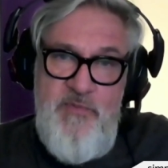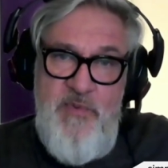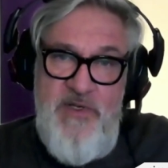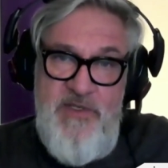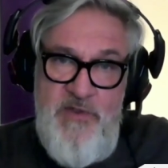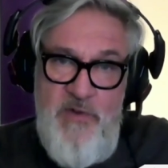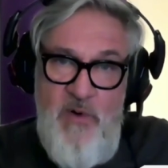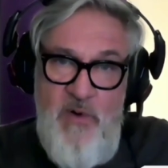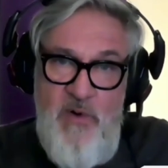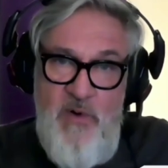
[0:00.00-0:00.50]

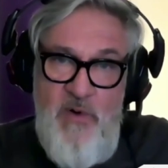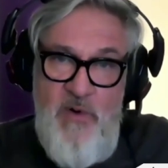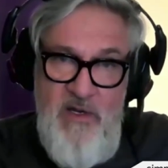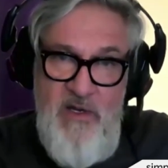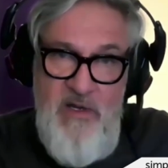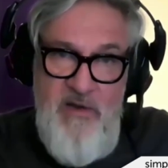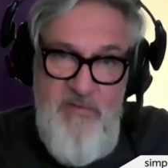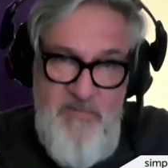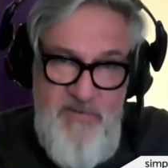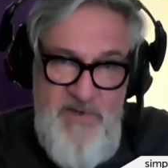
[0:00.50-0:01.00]
but to our
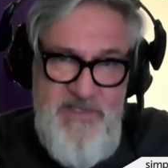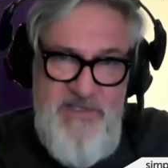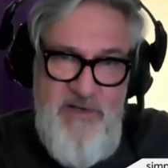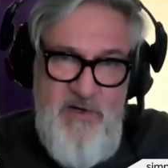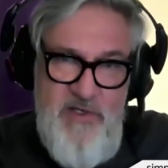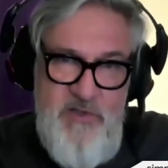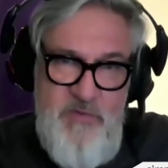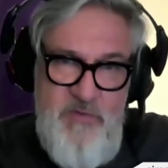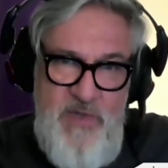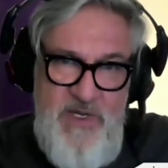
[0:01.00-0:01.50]

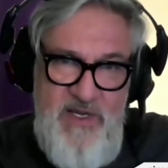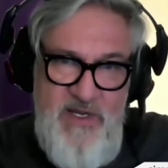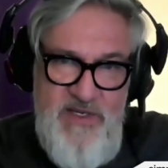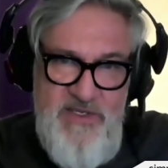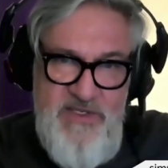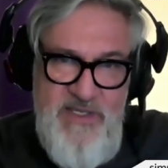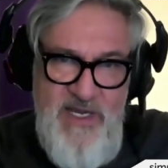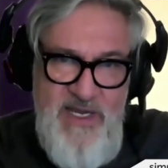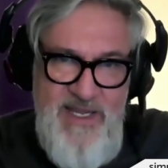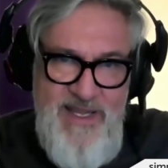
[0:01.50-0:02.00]
visitors,
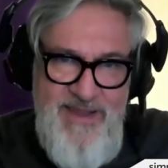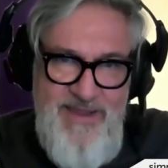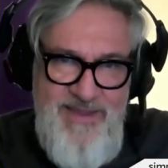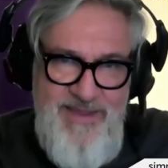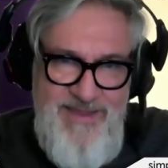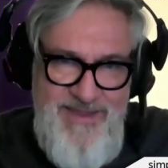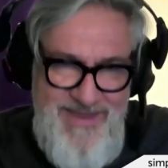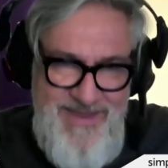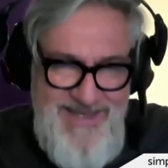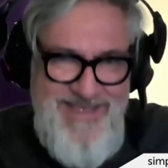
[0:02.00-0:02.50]
because
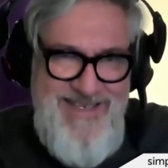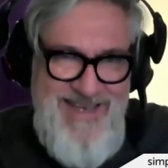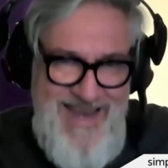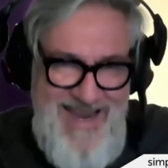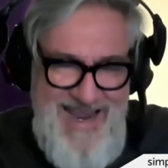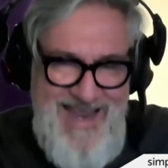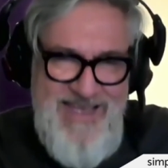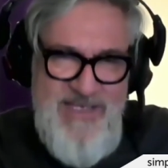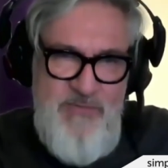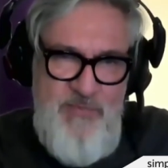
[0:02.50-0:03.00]
this
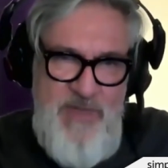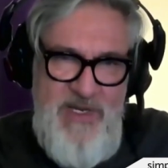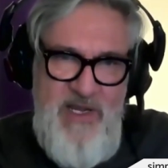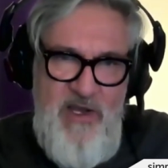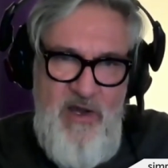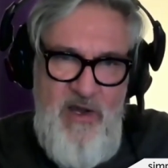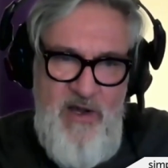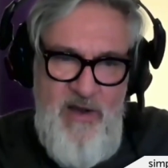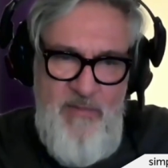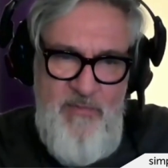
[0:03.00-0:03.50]
has
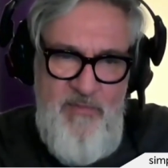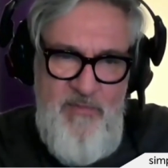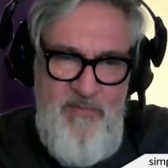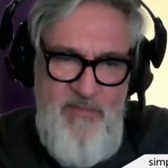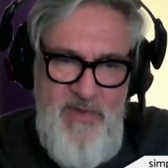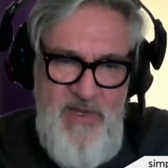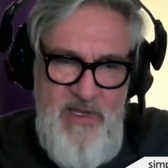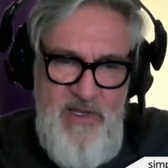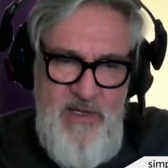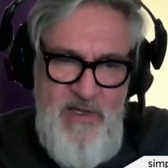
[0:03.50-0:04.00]
become
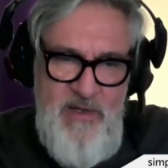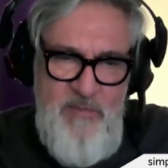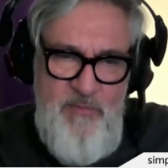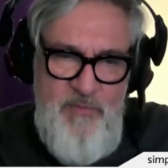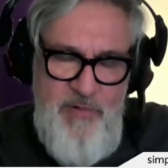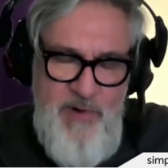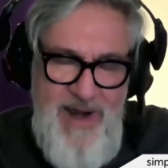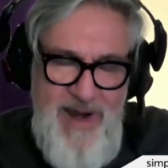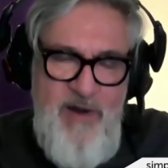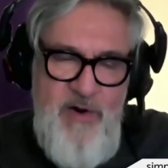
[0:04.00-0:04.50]

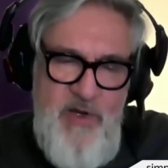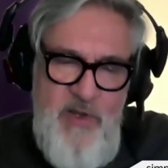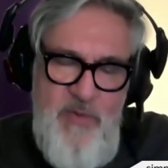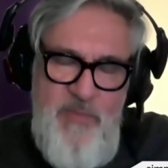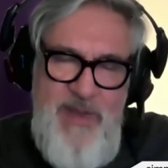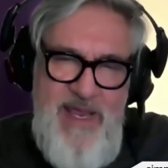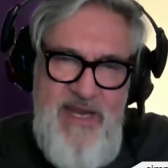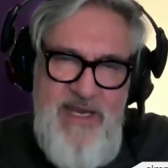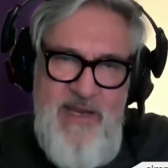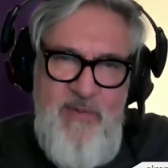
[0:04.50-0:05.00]
prior to the
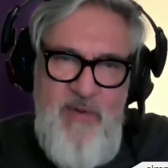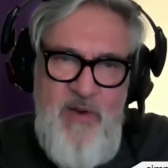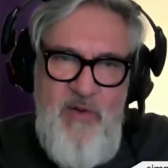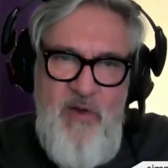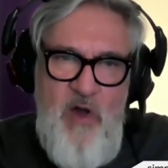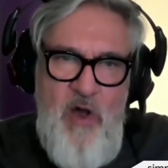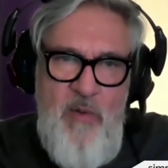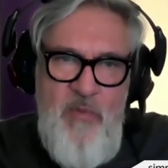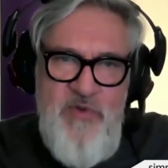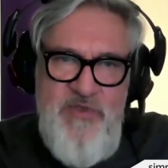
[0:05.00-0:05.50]
pandemic,
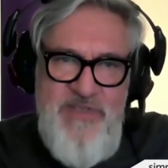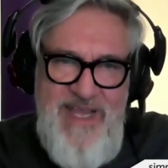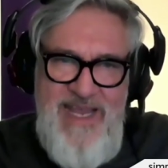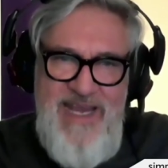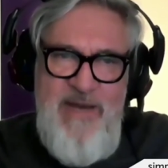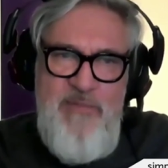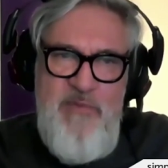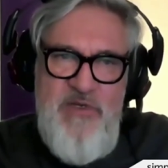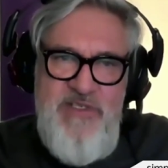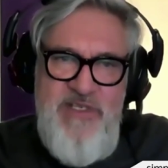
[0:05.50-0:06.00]
almost
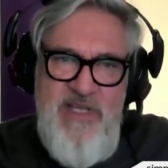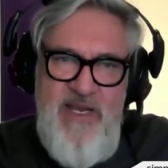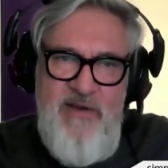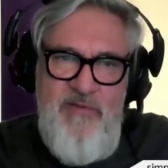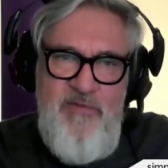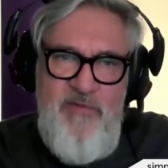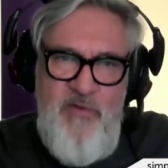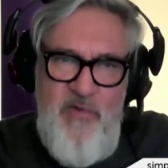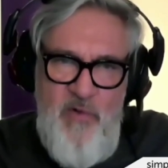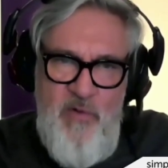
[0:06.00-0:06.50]
80%
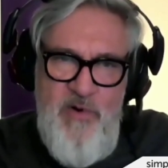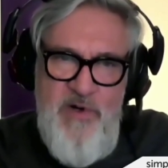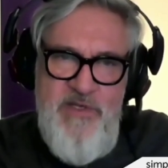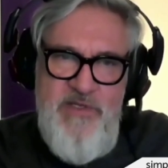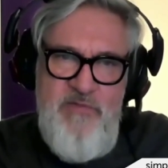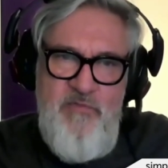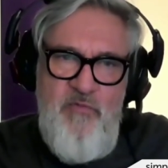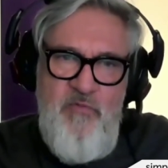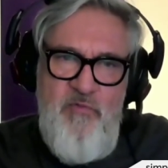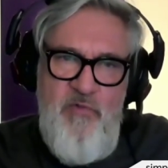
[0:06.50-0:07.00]
of
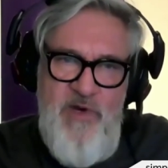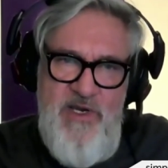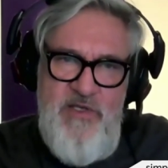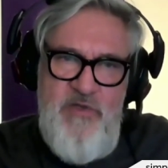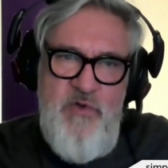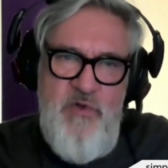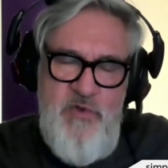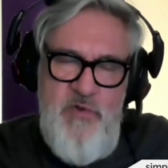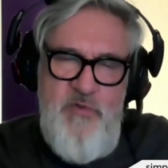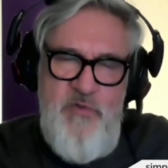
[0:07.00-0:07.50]
tourism
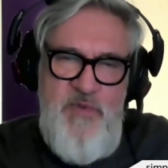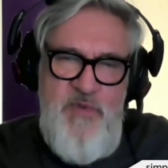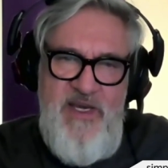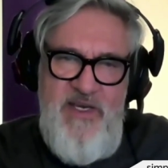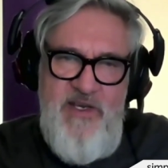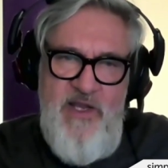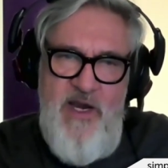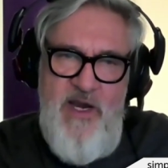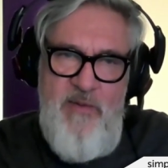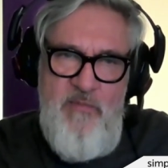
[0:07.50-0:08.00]
research was
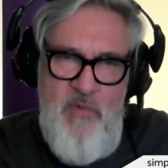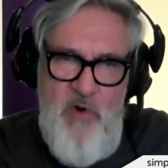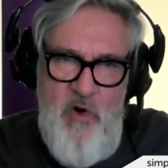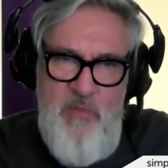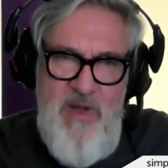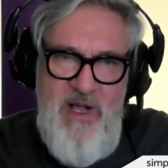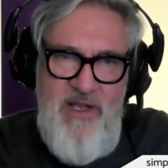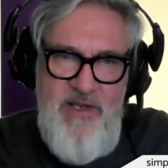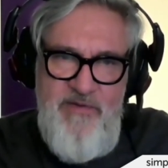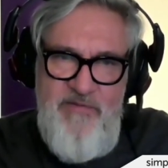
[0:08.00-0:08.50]
being done on
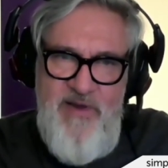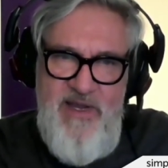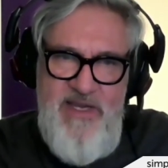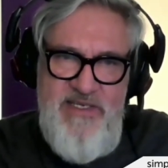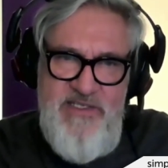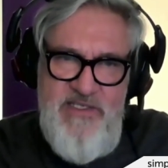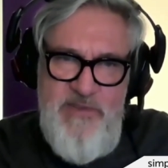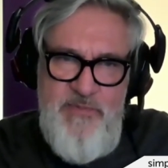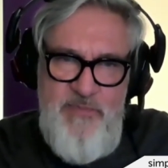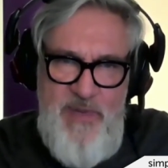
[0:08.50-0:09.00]
mobile
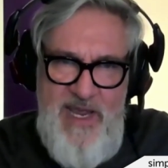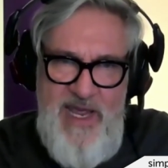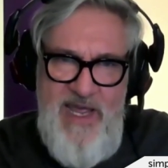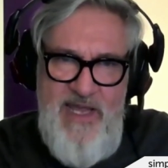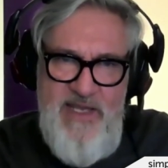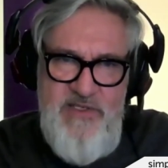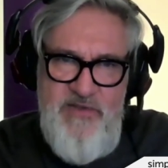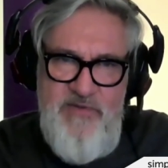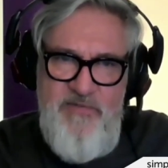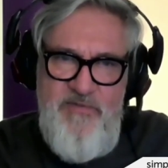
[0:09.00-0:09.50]
devices,
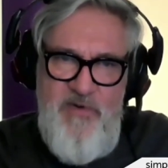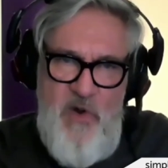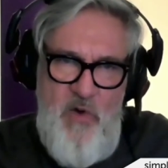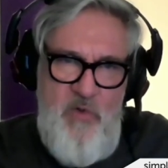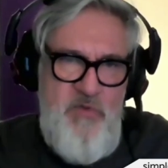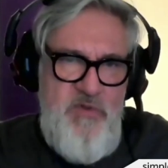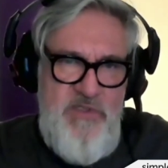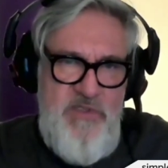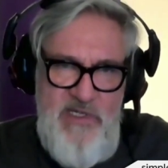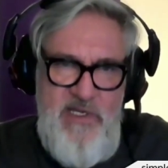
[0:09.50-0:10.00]
pads, and
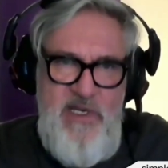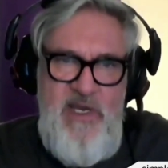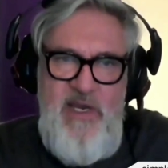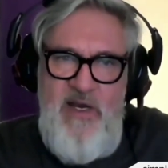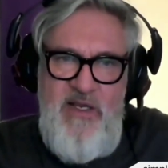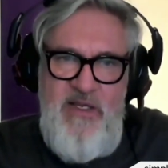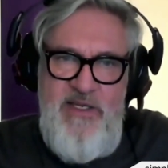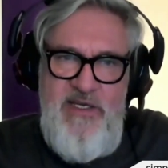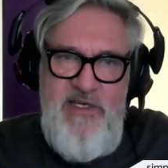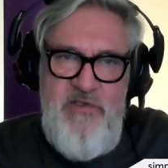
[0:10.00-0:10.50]
phones
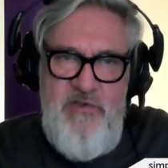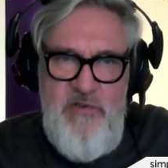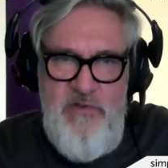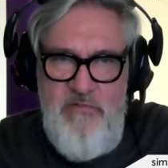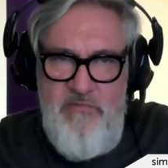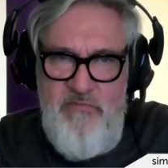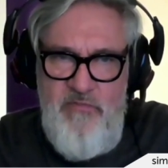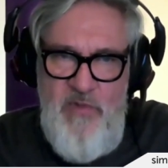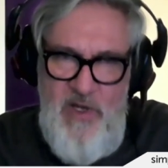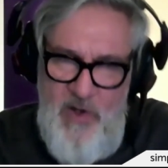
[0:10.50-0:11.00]
in a
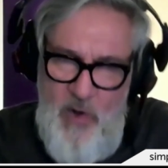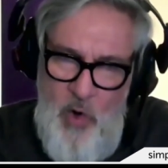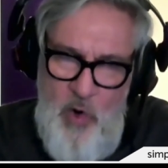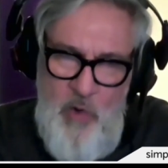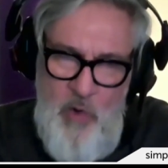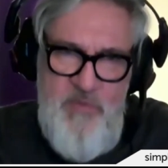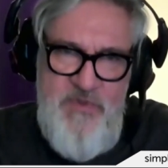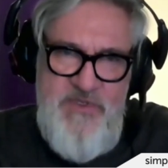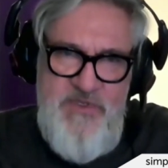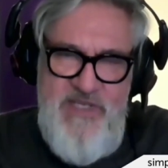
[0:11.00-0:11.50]
leisure uh,
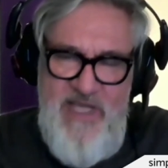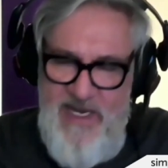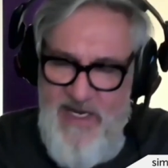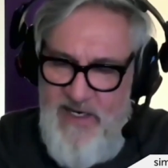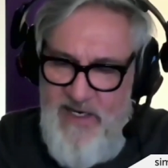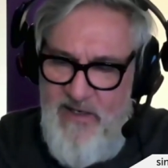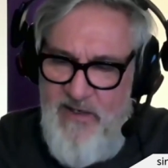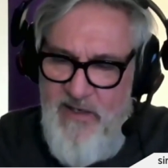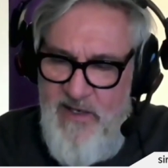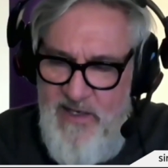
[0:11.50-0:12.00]
home
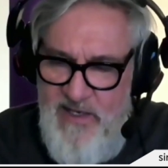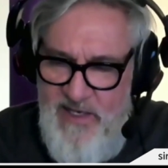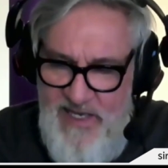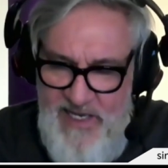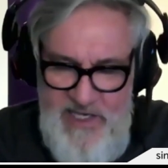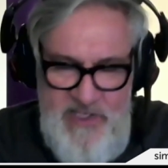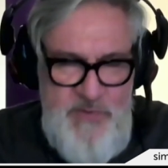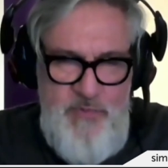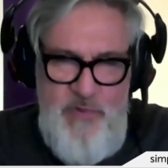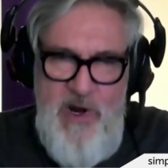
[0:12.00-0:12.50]
setting
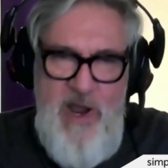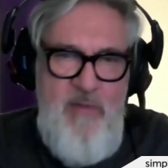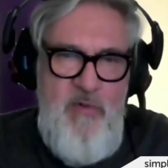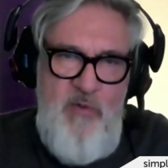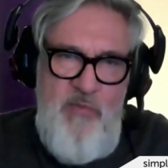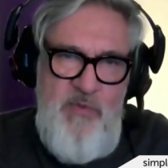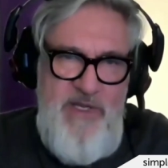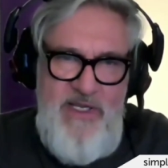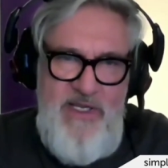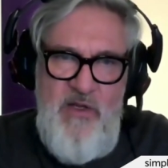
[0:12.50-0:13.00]
it's
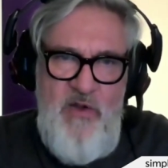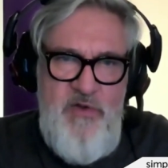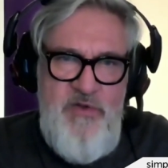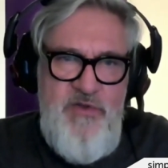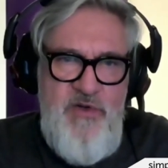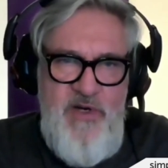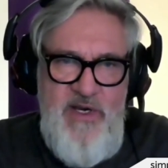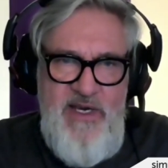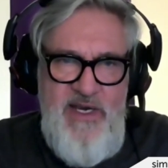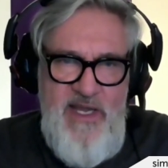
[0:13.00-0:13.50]
probably
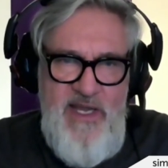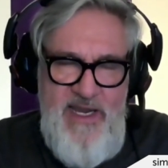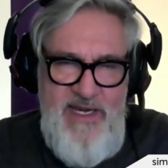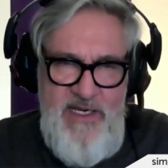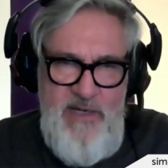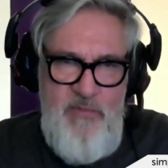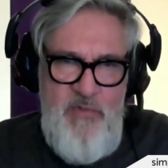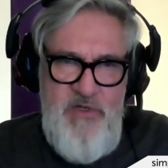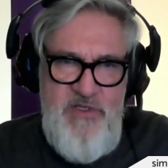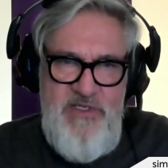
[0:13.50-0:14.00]
closer to
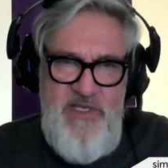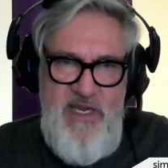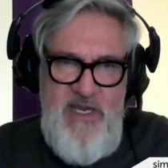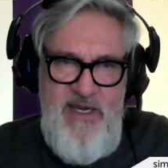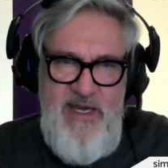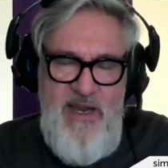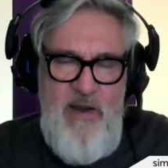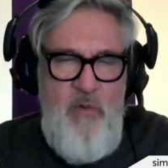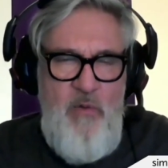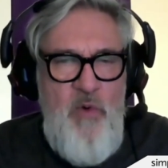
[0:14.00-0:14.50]

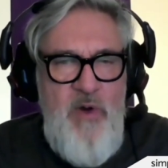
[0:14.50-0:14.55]
90% now.